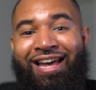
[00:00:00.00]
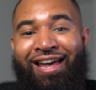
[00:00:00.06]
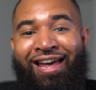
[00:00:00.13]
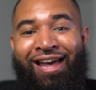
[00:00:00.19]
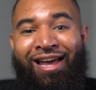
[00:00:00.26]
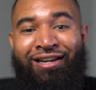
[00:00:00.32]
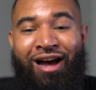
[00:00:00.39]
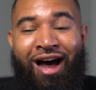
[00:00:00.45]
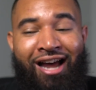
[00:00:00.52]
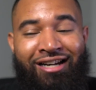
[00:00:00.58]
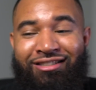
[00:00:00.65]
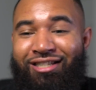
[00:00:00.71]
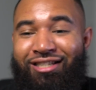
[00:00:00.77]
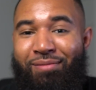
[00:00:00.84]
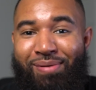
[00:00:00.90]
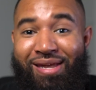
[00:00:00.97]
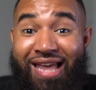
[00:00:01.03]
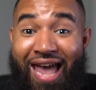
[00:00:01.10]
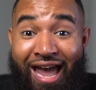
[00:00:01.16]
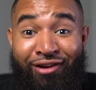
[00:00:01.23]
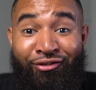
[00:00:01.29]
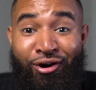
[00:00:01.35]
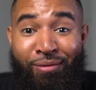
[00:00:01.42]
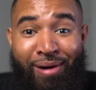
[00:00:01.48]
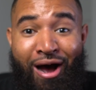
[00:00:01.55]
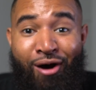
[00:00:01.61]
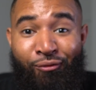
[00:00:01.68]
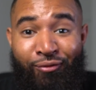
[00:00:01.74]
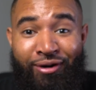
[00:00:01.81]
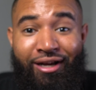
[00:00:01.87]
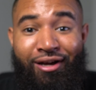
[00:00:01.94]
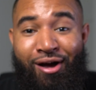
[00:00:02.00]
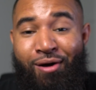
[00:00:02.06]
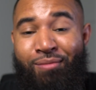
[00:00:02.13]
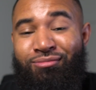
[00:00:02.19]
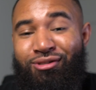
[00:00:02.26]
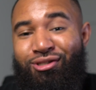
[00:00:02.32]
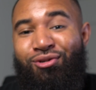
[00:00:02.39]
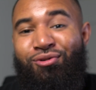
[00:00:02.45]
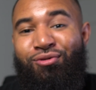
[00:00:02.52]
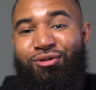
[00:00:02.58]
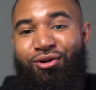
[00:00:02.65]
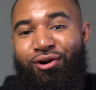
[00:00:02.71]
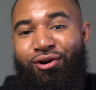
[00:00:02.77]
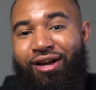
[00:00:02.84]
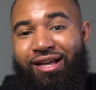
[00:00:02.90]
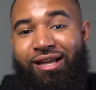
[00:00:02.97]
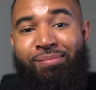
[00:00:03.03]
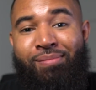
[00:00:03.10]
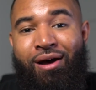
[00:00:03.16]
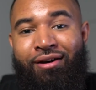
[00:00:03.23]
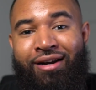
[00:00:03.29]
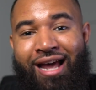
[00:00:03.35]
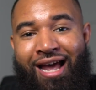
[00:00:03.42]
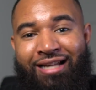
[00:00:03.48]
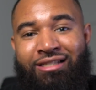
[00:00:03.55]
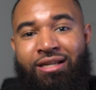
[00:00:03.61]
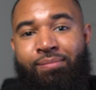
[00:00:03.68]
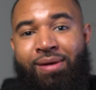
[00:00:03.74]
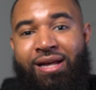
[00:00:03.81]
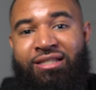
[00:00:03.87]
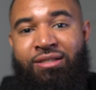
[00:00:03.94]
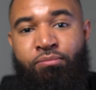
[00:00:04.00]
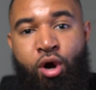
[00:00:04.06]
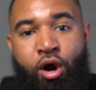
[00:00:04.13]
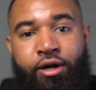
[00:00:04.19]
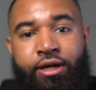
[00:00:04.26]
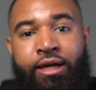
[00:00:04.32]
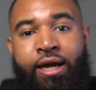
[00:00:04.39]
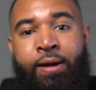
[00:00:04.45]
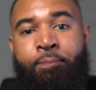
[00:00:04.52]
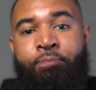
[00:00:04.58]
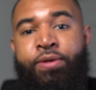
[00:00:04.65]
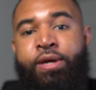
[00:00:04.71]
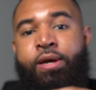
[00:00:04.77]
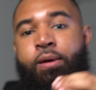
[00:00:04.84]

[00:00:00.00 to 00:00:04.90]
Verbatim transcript: and honestly be anal about when it comes to your email and S M S marketing,